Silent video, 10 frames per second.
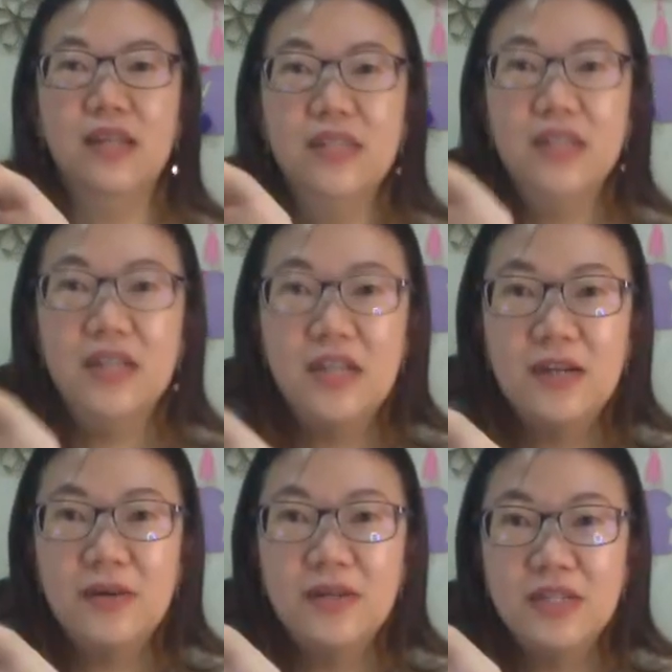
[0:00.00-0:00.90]

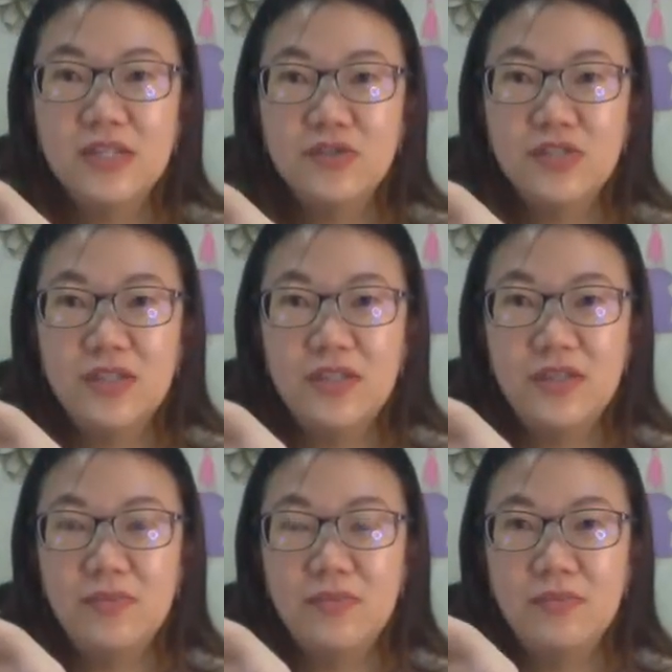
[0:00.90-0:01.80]
the tree
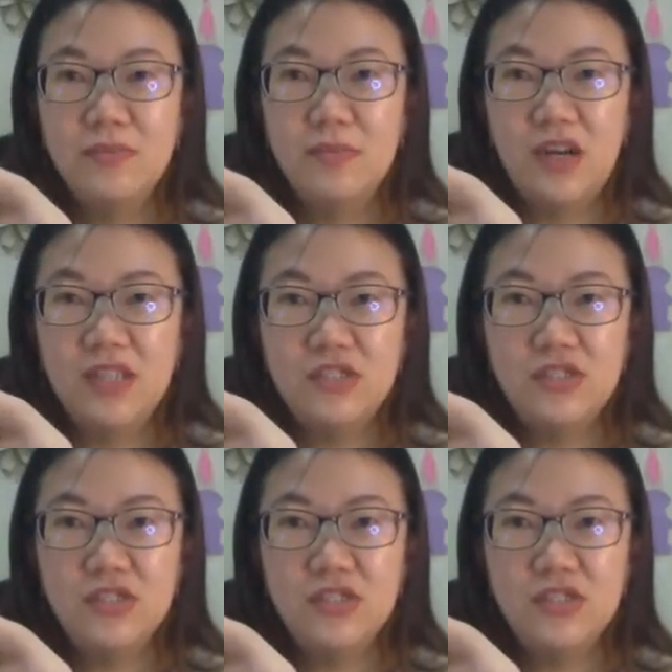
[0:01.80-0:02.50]
branch.